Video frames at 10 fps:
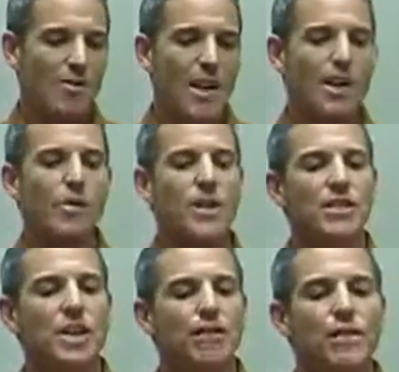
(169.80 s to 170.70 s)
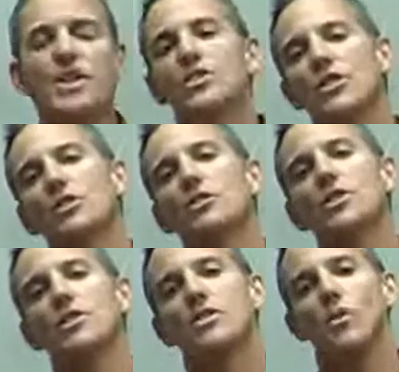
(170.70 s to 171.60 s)
Anyways, for these
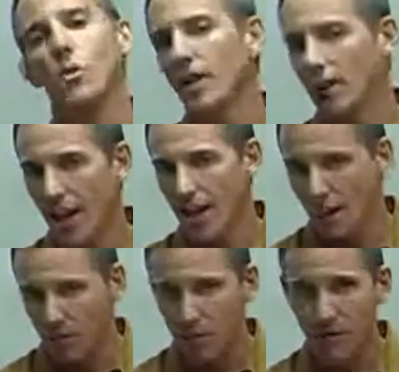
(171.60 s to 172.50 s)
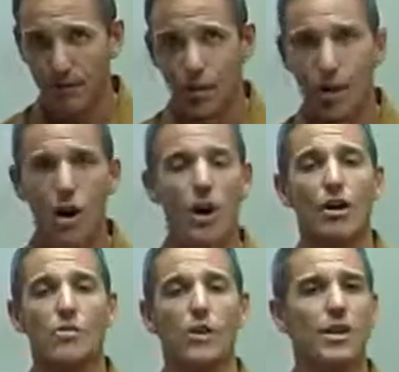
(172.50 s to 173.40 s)
solutions, we like and prefer
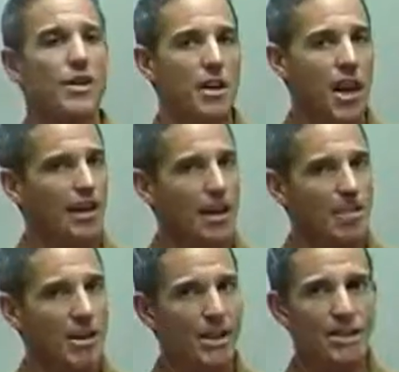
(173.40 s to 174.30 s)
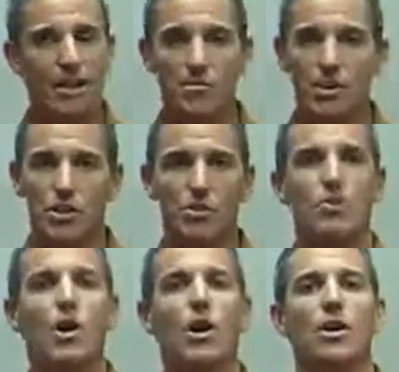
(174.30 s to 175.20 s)
hardwood, not laminates, but
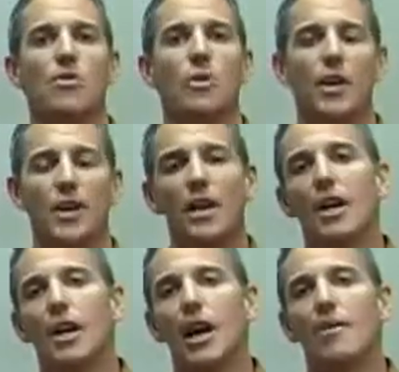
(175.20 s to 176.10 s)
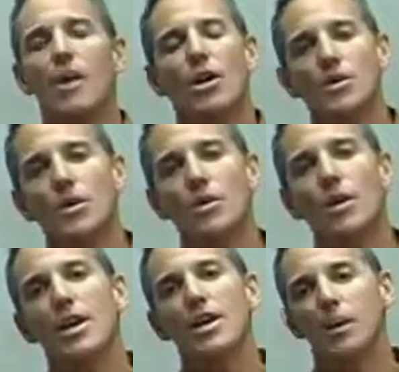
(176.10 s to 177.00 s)
true hardwood.
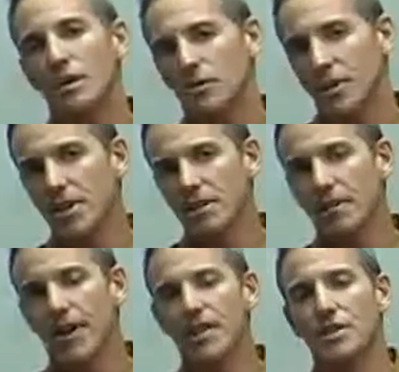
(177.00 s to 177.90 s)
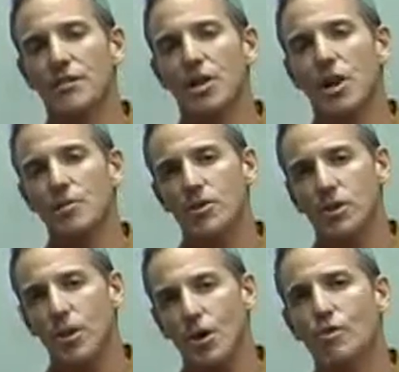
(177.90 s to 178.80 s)
Also, good piece of advice, if your carpets
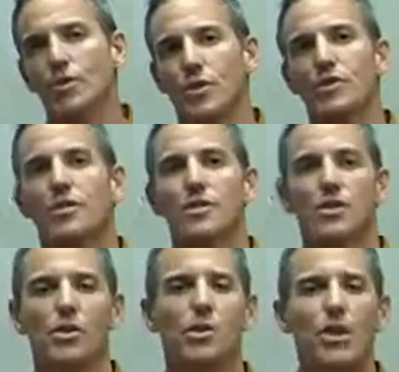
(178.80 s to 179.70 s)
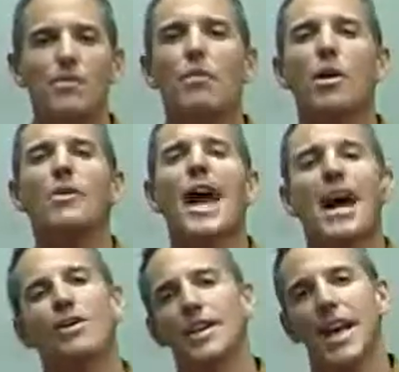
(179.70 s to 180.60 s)
are over 2 years old, they've probably
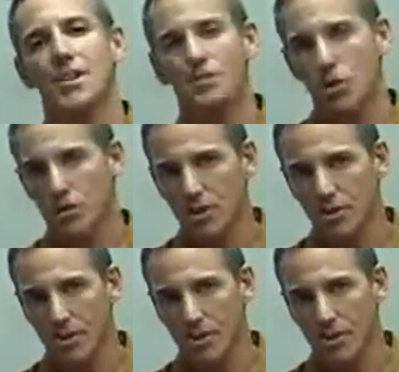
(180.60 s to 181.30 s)
outgassed most of